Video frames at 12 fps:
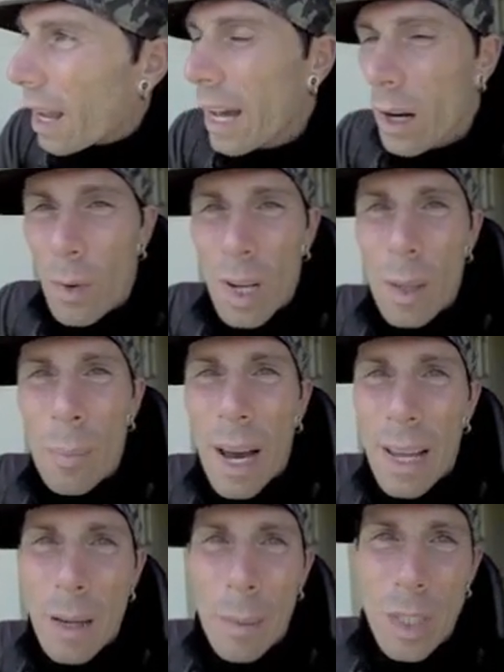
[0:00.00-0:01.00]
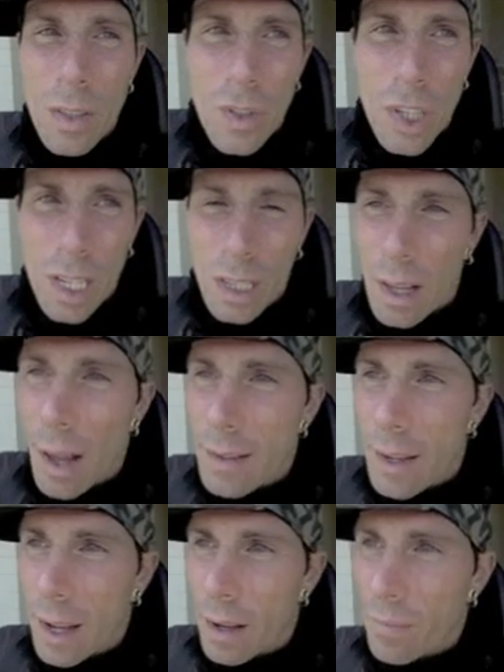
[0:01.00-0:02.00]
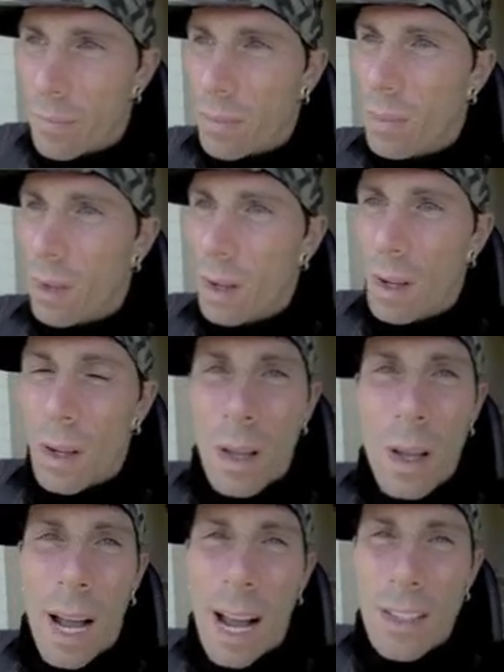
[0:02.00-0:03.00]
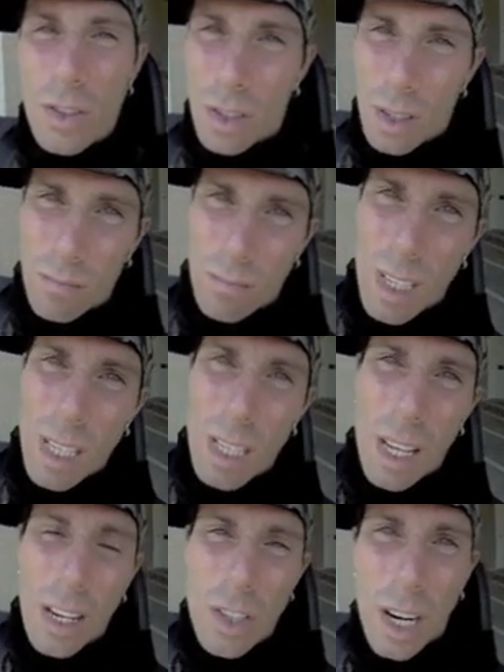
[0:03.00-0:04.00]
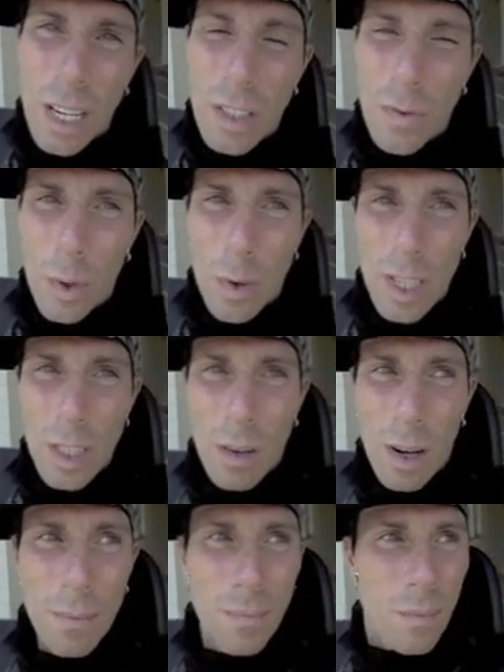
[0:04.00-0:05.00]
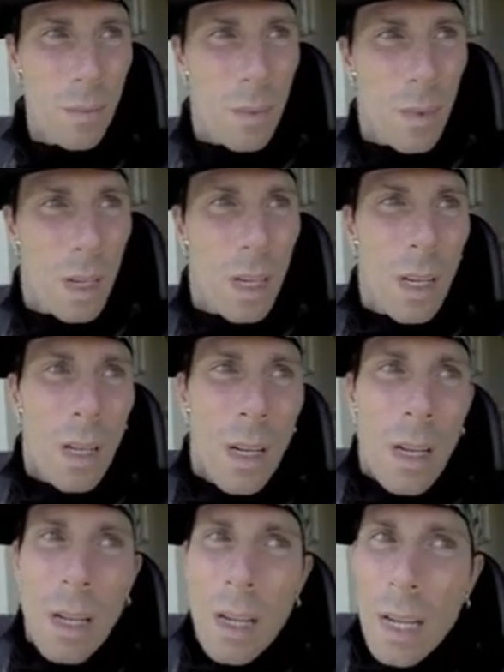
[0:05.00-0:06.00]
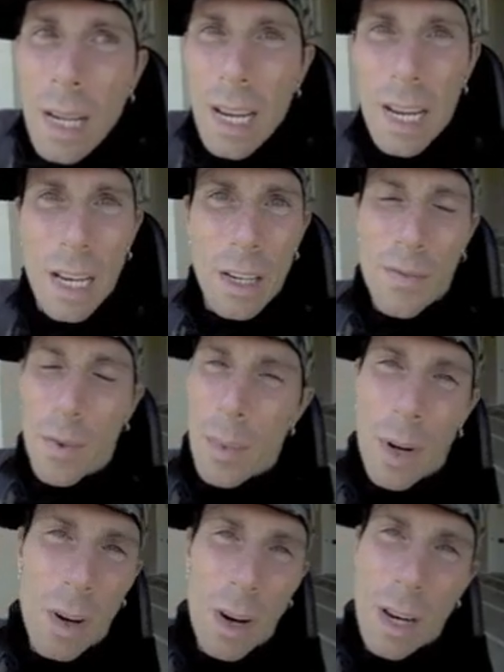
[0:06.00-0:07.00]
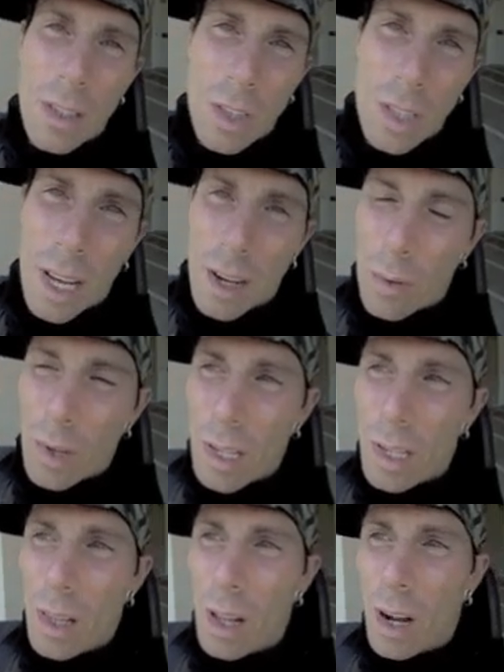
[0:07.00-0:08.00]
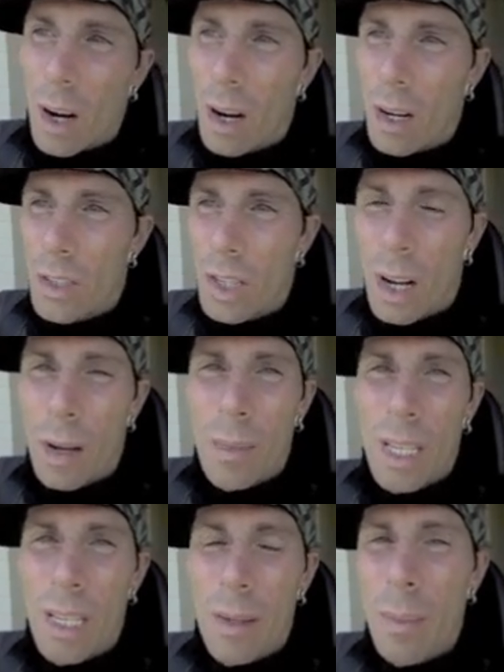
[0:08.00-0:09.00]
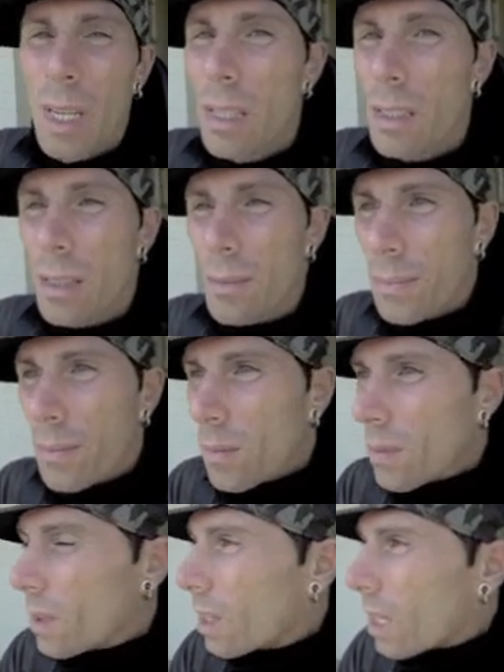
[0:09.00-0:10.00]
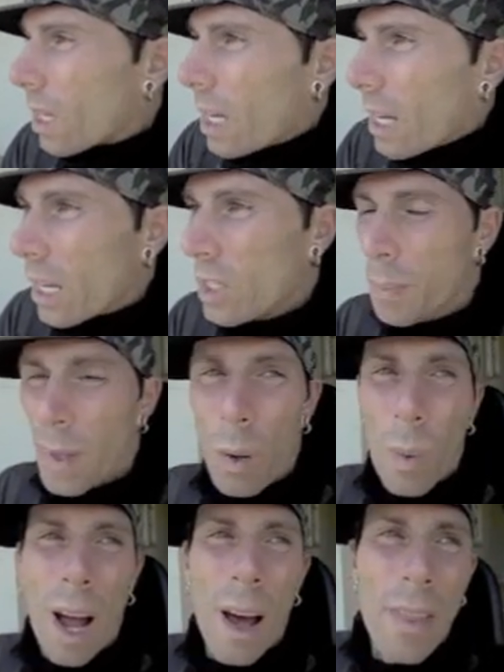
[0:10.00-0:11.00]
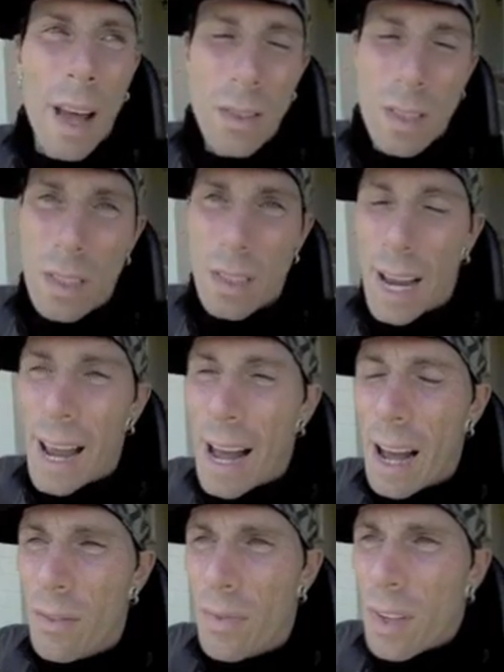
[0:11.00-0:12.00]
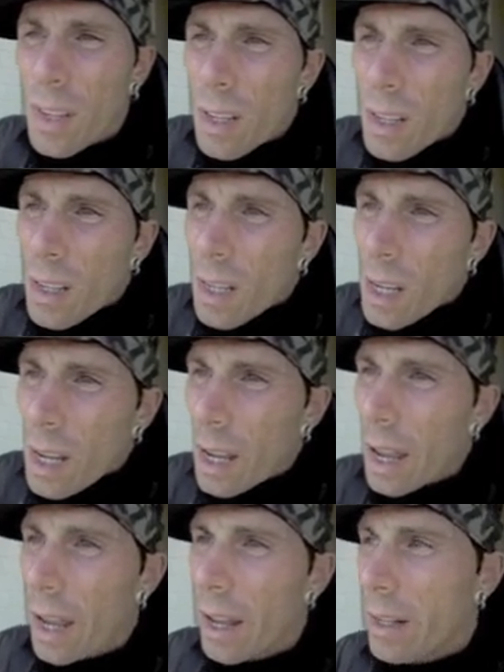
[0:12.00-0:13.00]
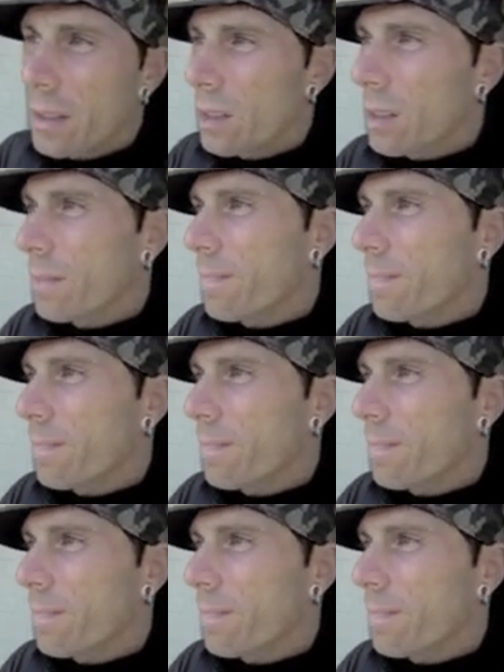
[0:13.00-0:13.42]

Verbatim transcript: had a really bad image of chicken that day, actually, eating at a Chinese food restaurant. And from there on, I just had a really hard time eating meat. It's been a while now since I have, and